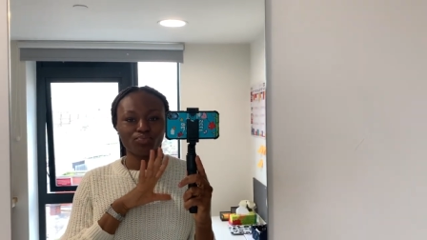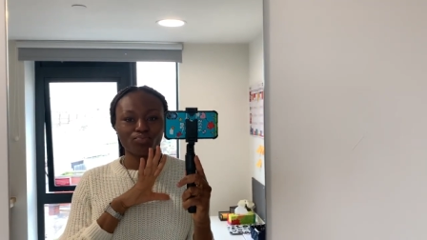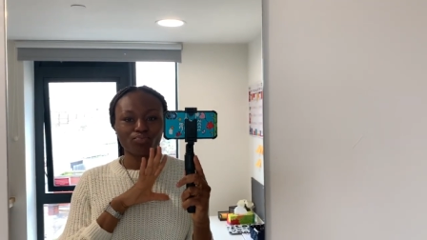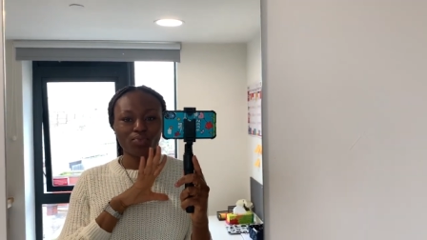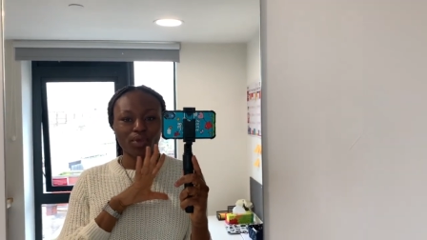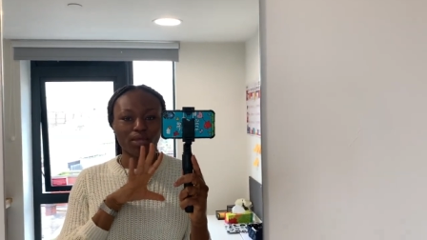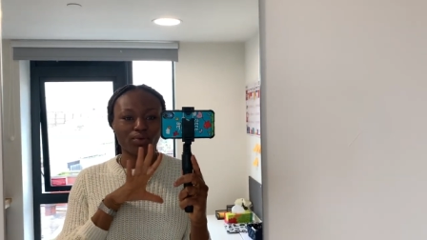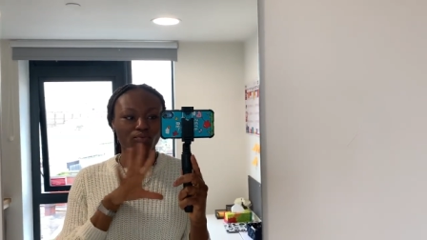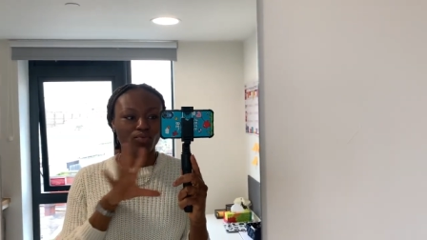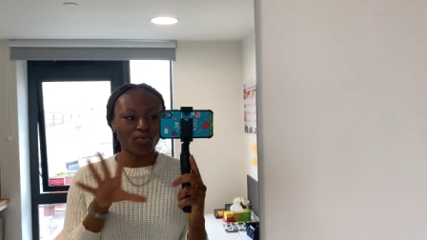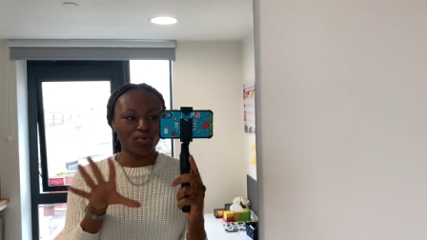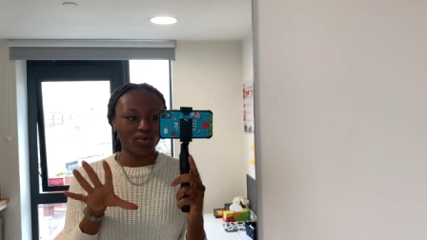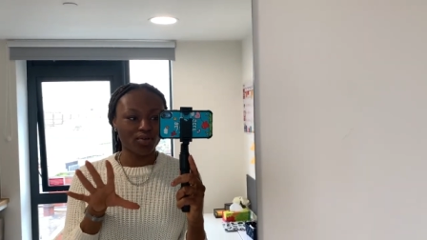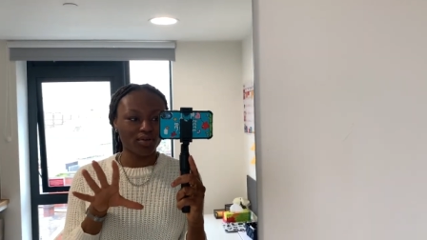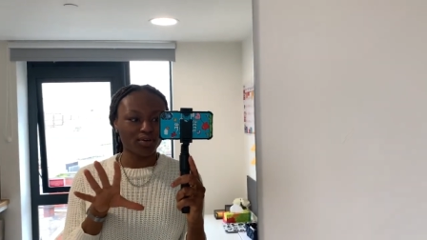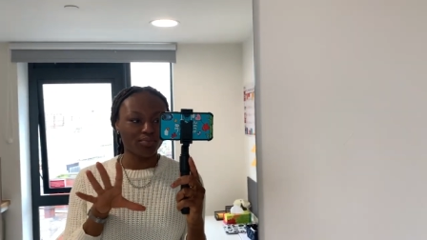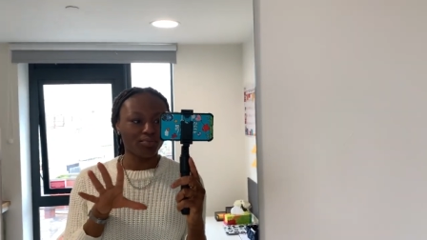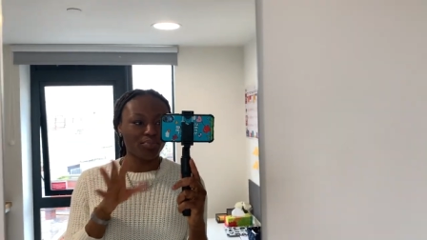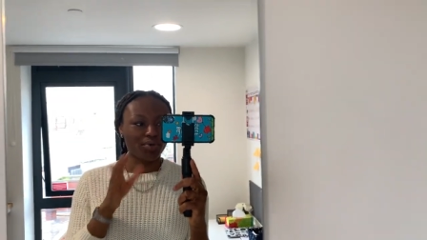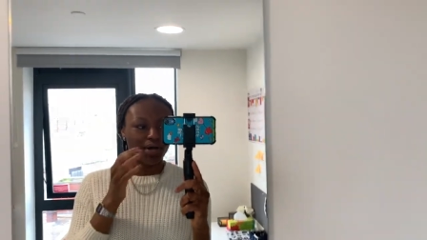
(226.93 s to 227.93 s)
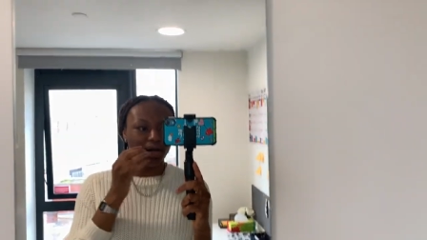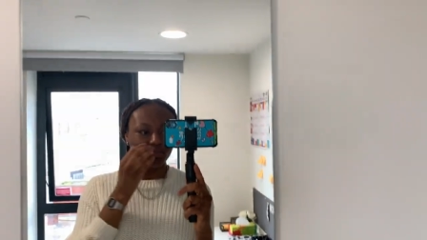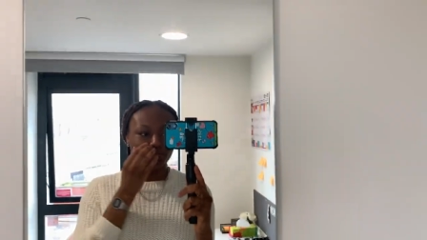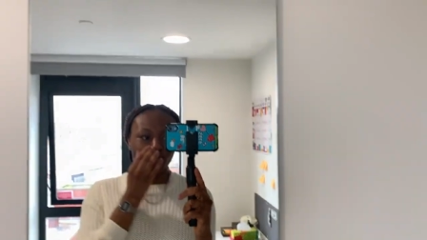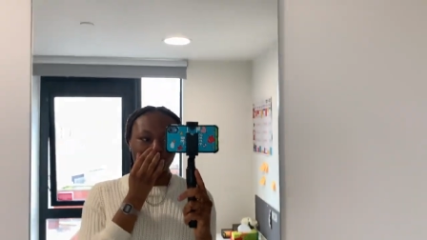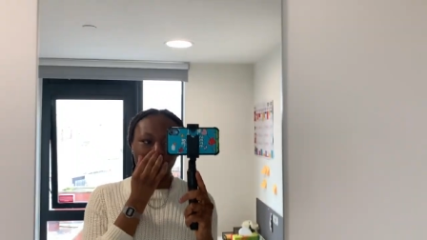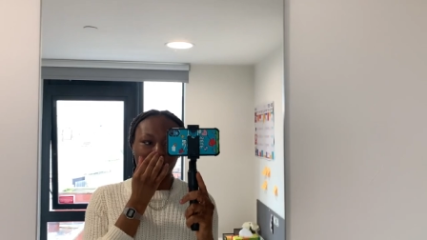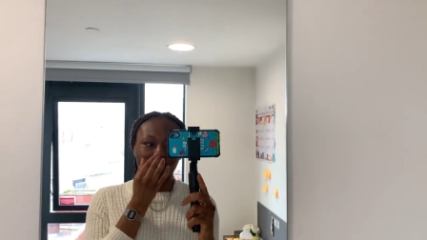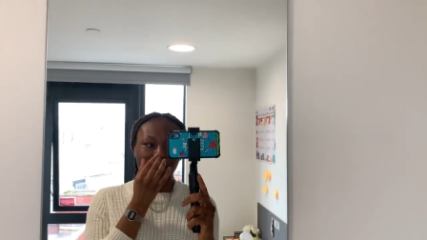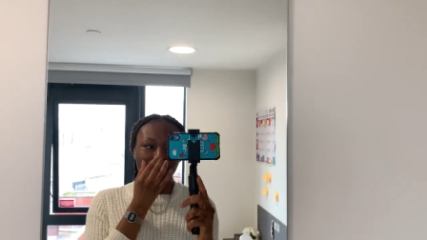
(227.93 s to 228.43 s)
in what, but I'm
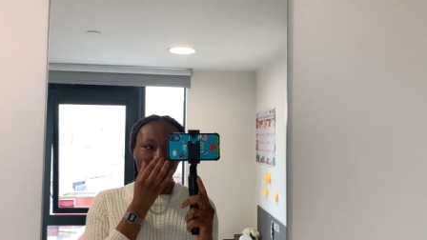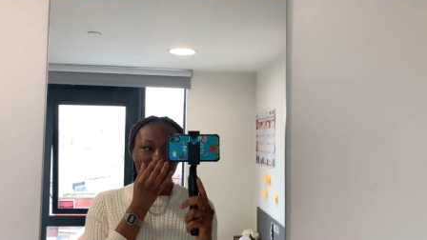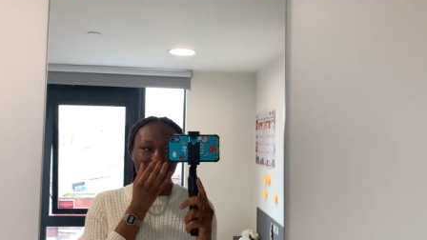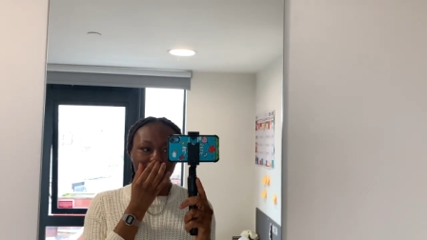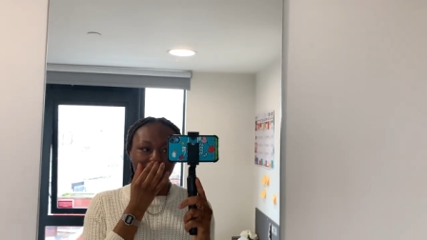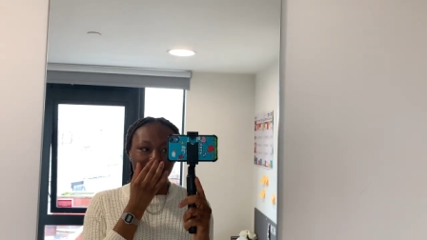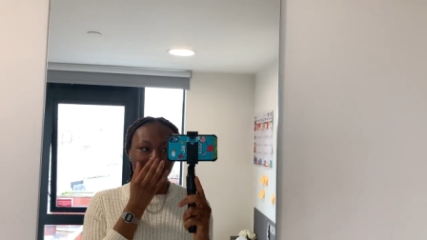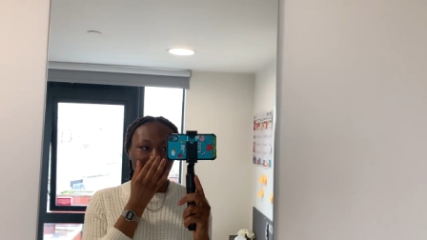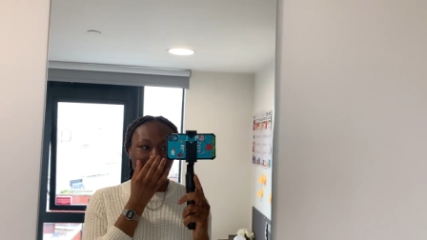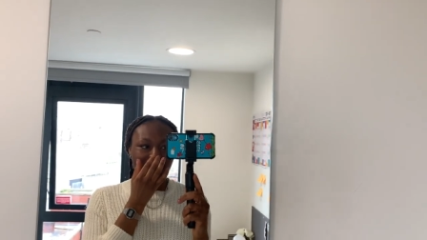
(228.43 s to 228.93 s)
just going to like